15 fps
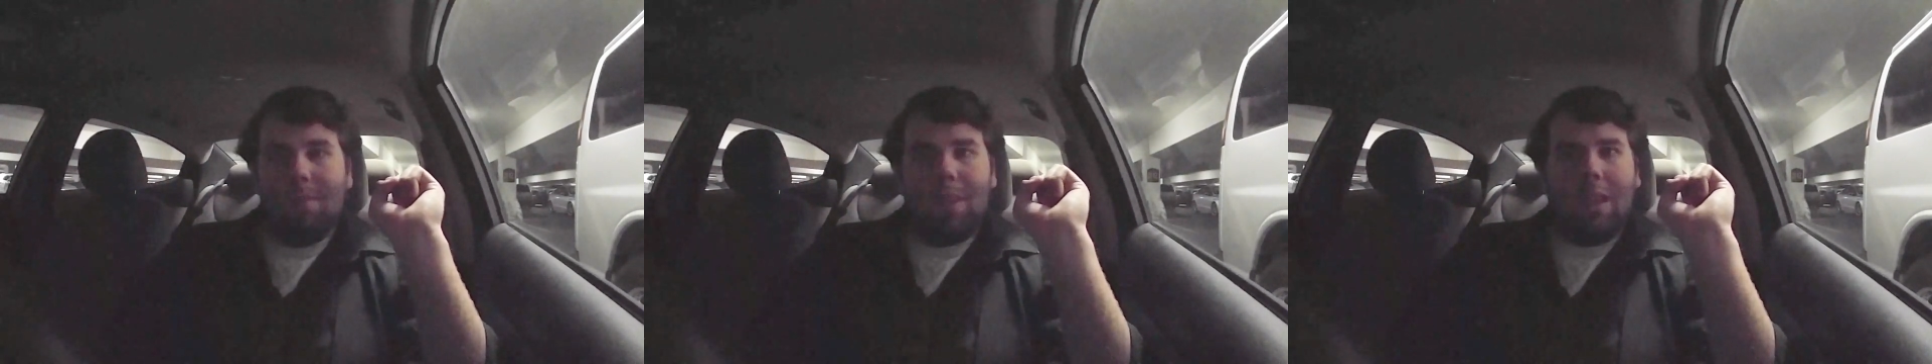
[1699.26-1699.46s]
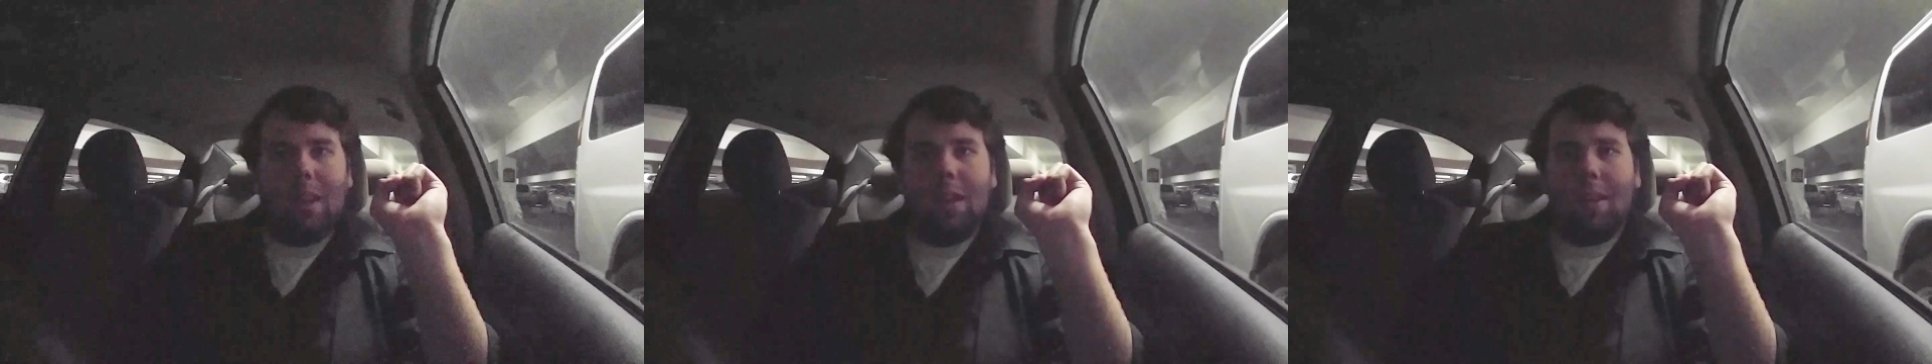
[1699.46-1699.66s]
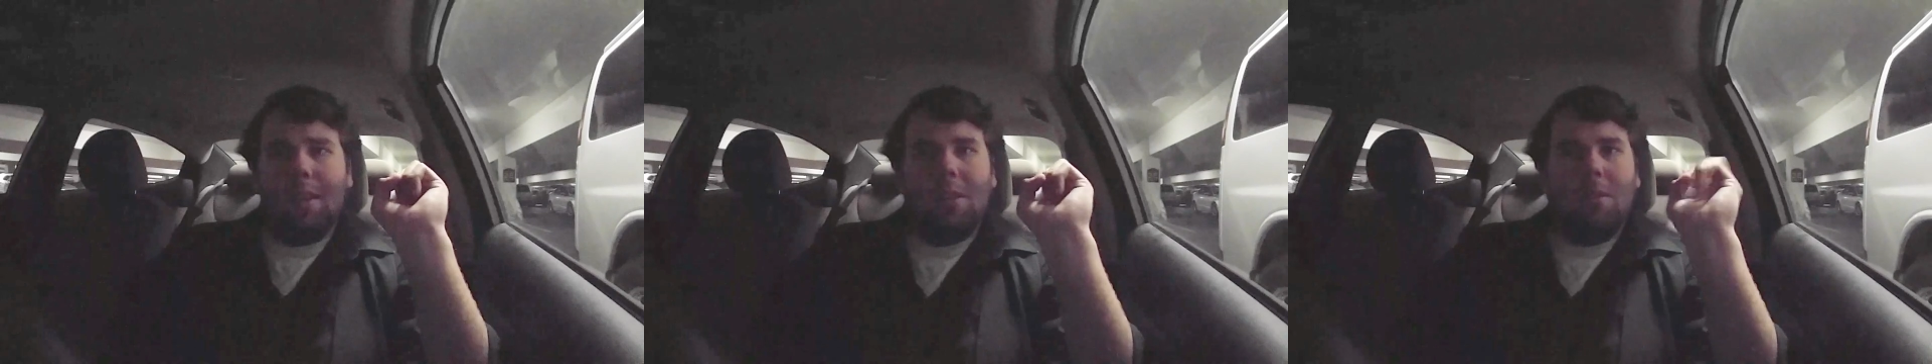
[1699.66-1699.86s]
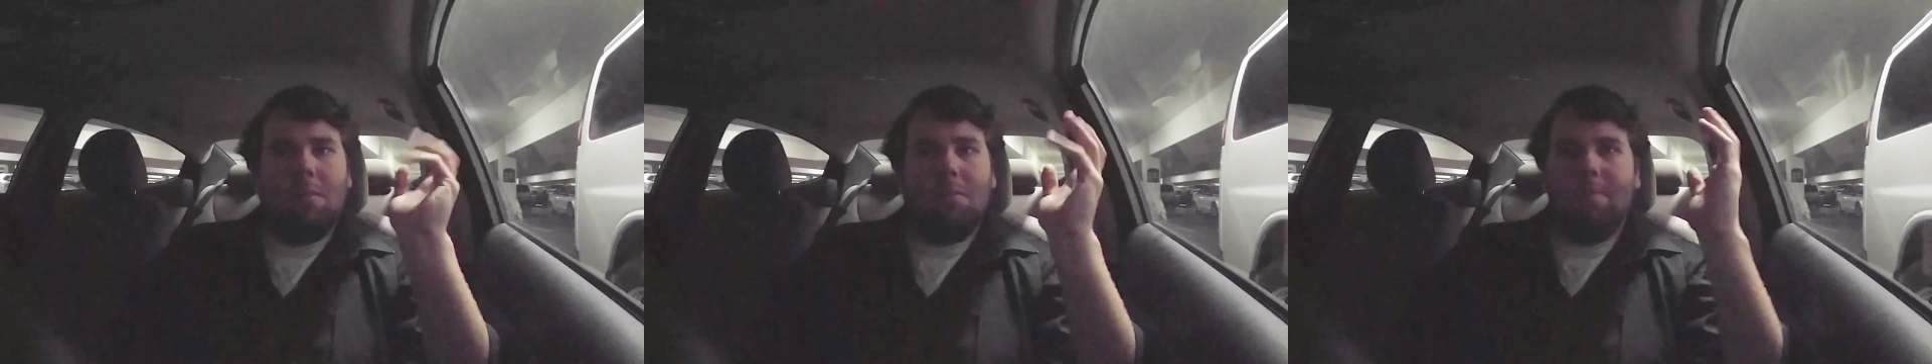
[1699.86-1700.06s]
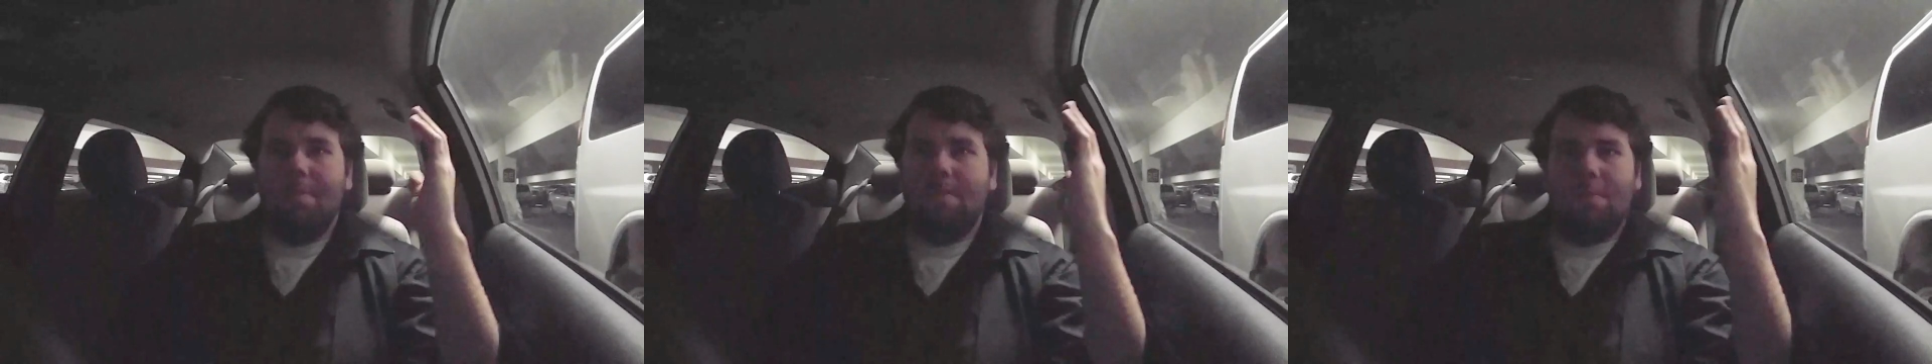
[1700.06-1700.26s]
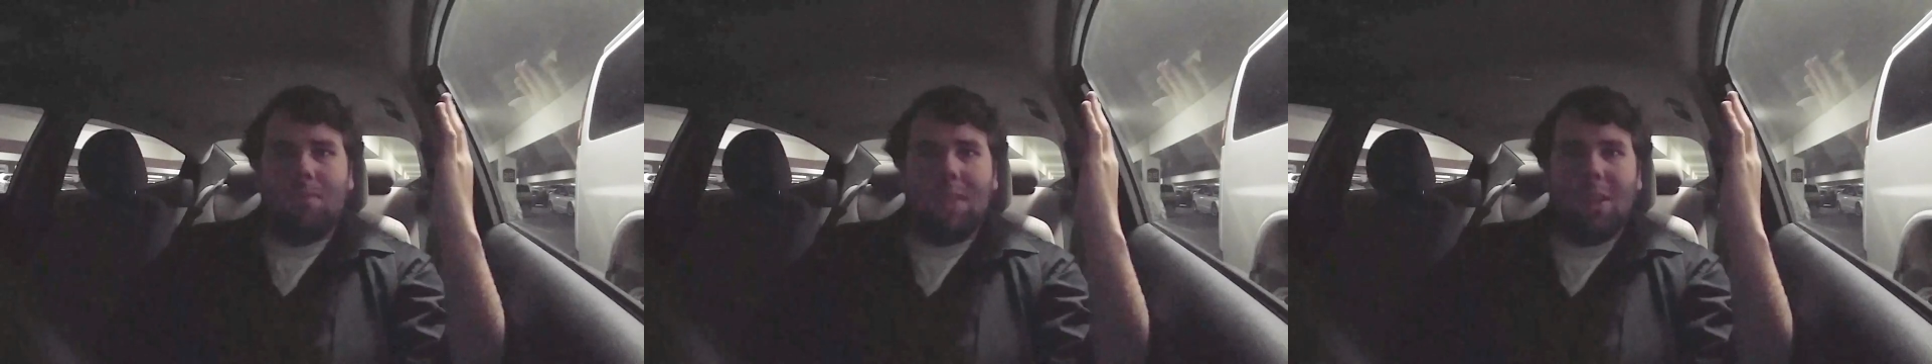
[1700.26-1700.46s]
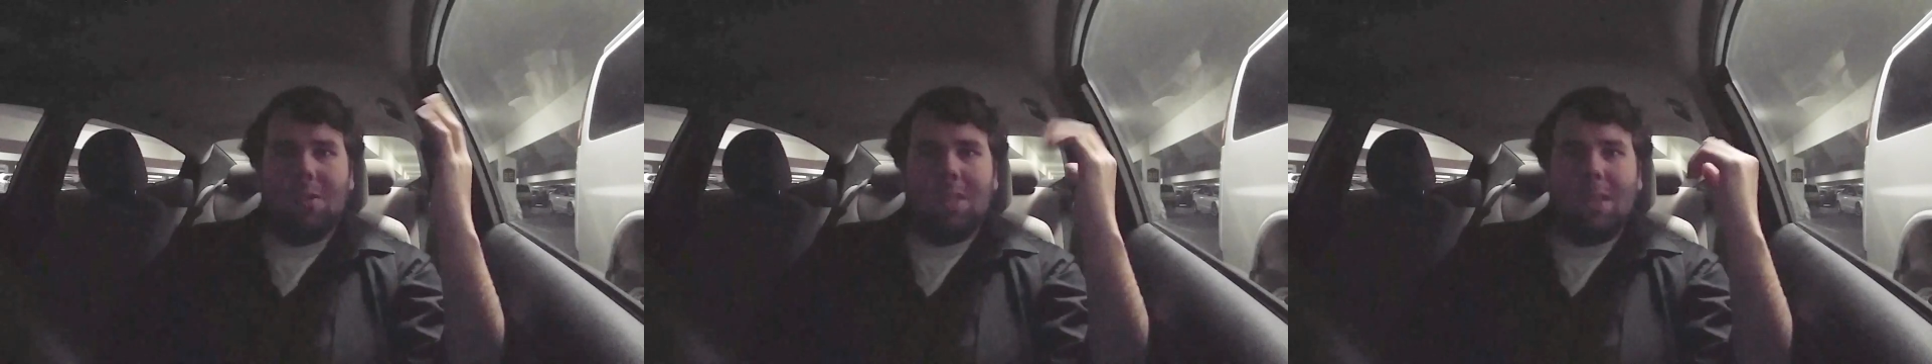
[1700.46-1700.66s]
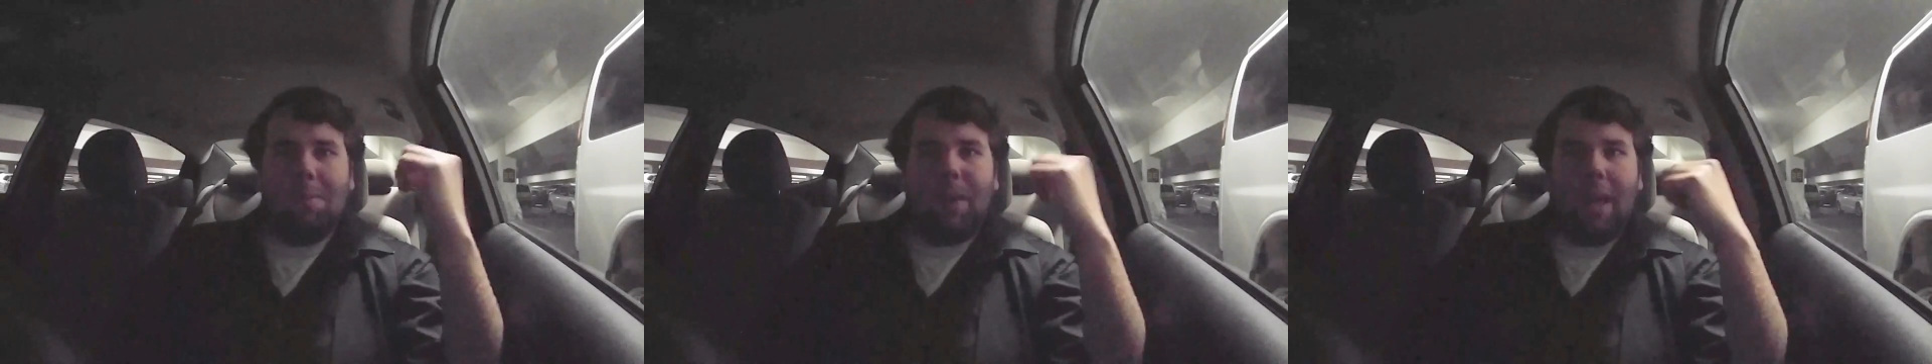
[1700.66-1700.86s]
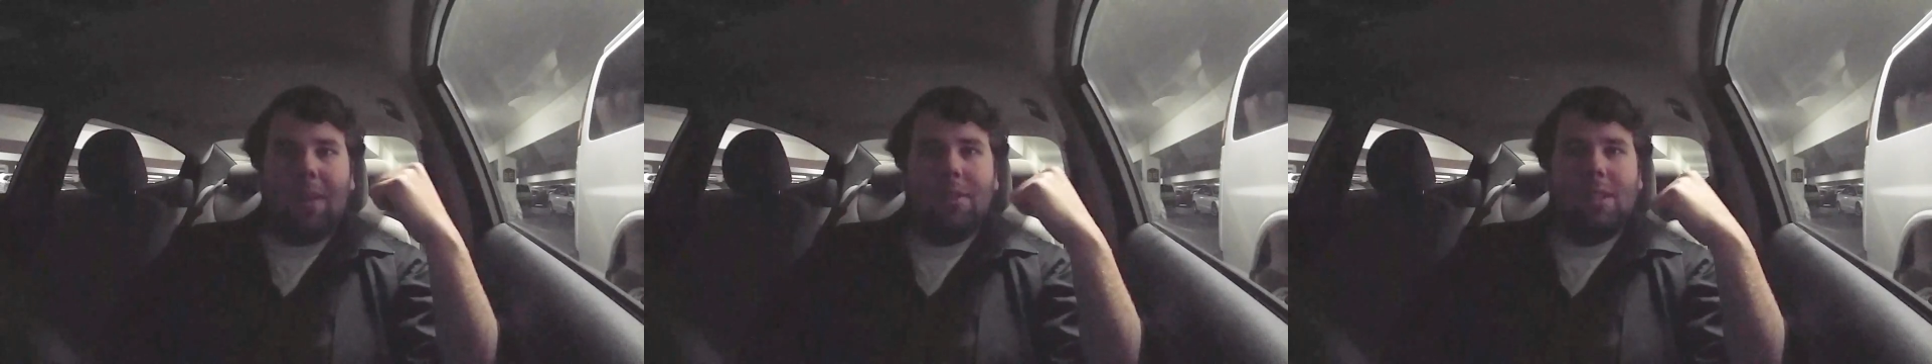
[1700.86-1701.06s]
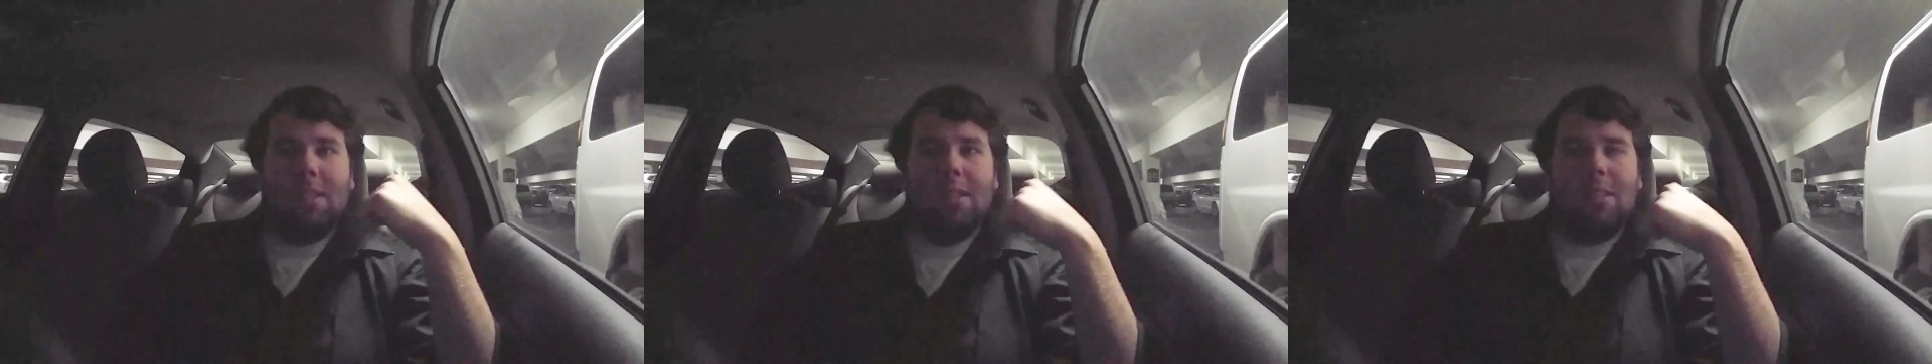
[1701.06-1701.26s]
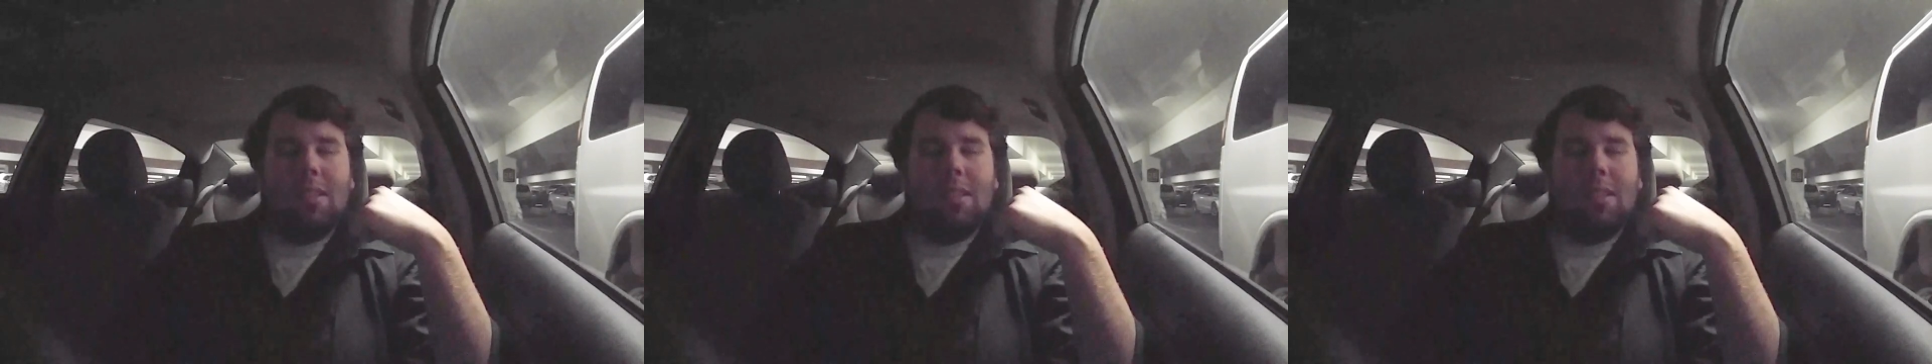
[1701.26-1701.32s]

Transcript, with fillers: yeah, go go see Pirates.